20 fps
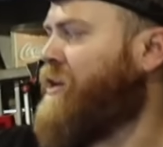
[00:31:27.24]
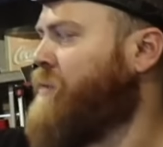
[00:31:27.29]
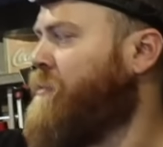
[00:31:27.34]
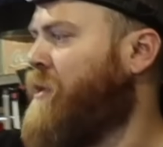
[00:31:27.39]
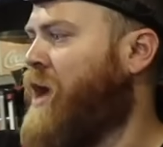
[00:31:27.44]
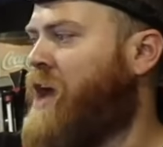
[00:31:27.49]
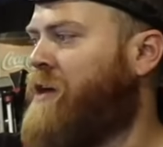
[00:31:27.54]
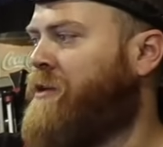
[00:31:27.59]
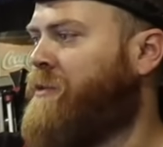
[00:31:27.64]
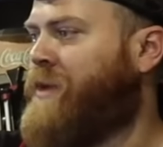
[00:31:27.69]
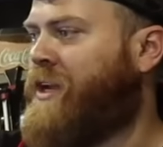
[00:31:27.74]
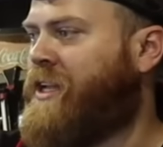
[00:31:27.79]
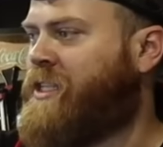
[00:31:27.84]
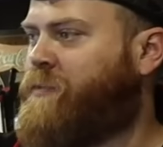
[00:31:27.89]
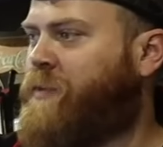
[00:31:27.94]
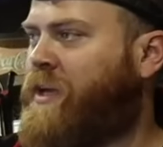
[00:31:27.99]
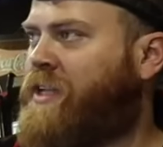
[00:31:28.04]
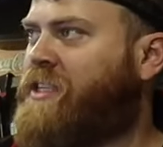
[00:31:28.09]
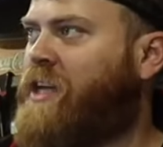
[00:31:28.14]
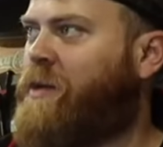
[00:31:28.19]
at the moment, but
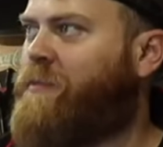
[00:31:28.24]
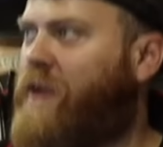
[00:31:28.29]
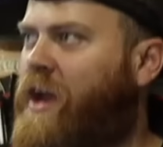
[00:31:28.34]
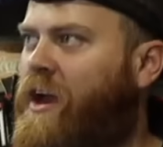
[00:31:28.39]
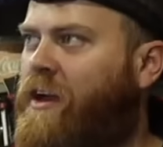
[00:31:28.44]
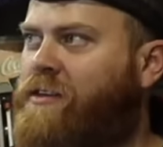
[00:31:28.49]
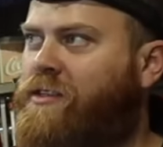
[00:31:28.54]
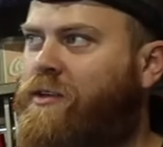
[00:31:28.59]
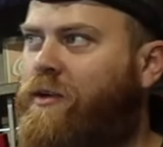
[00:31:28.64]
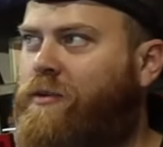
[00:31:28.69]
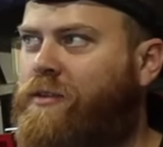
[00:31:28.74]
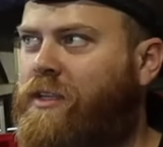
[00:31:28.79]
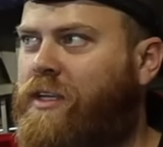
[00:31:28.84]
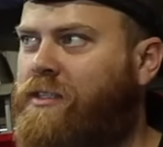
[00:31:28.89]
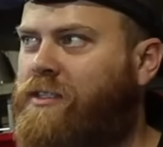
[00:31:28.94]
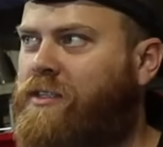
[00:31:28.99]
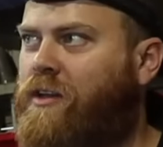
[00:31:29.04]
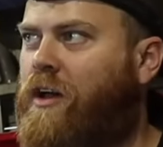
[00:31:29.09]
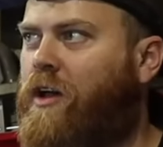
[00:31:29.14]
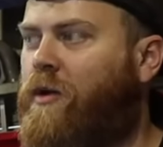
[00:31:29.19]
it's picked up parent torque the
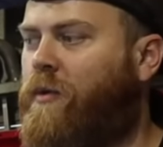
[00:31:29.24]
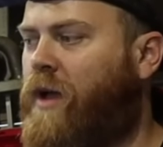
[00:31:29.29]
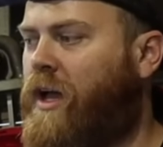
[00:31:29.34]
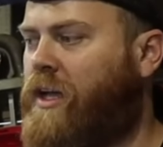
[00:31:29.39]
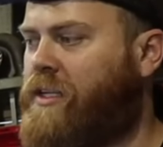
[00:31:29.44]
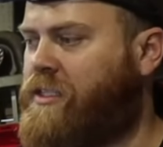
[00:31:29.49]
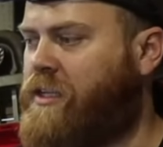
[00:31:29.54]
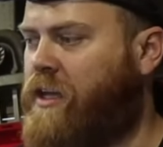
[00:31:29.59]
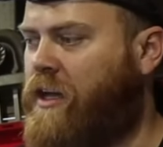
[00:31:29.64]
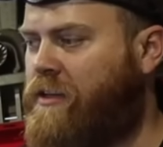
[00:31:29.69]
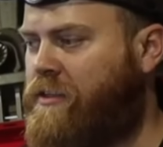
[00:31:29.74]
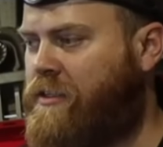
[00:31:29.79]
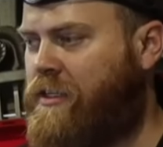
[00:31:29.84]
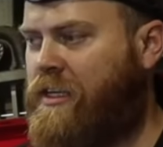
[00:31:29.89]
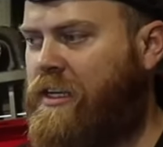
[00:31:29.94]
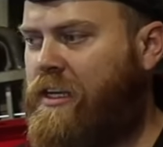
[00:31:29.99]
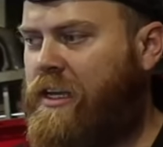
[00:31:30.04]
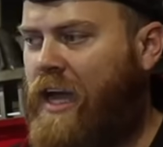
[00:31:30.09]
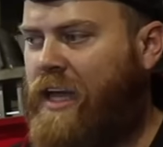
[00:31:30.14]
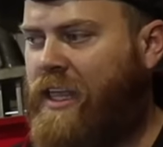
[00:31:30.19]
entire way. So
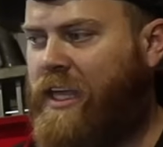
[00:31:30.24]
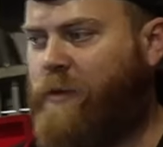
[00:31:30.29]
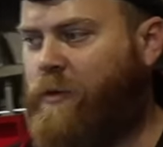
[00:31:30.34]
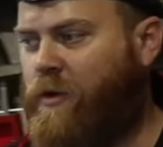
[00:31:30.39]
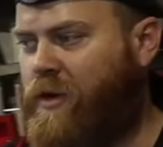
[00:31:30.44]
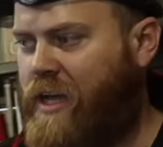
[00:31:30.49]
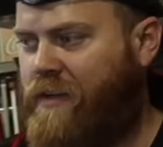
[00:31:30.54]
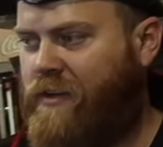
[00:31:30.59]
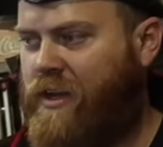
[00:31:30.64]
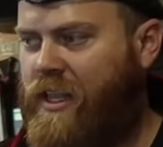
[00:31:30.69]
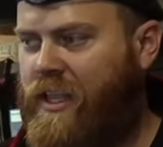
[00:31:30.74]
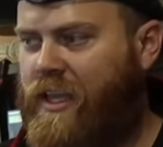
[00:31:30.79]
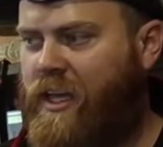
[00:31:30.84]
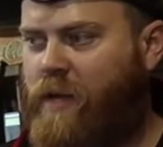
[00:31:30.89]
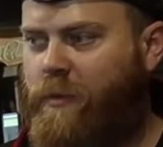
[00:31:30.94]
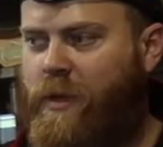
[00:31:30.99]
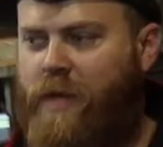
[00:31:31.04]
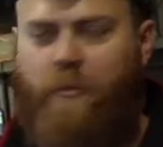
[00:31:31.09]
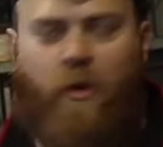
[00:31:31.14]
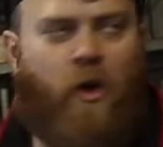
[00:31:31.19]
I think we'll give it a
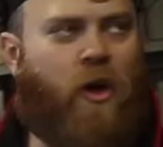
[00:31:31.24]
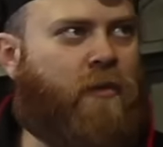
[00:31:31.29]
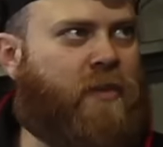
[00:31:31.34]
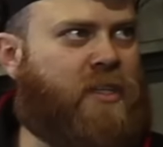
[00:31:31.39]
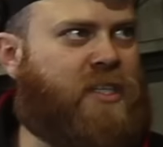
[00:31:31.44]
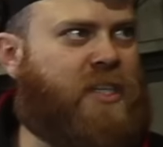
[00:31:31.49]
little bit more of a